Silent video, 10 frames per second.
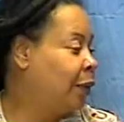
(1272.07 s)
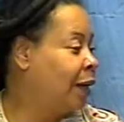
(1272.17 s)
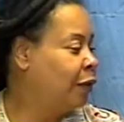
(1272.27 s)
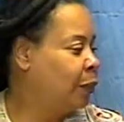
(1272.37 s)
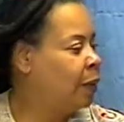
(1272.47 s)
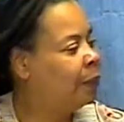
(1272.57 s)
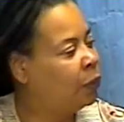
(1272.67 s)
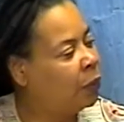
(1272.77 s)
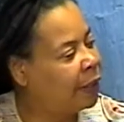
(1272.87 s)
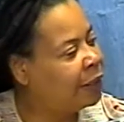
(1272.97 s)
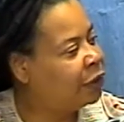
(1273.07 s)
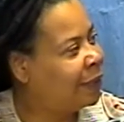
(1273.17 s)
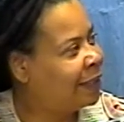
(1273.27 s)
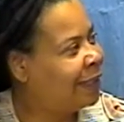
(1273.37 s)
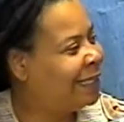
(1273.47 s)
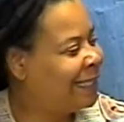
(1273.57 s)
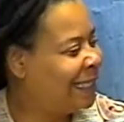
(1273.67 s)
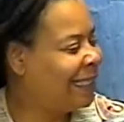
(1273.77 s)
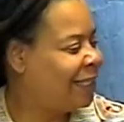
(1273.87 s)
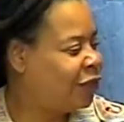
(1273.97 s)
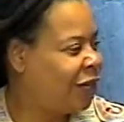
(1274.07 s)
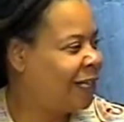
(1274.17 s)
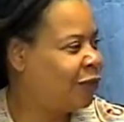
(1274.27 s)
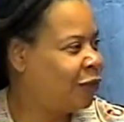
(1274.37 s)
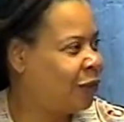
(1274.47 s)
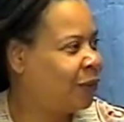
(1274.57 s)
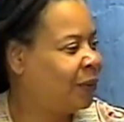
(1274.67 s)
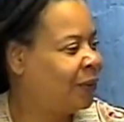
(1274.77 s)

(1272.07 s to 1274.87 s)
of other people who are interested in seeing it changed too.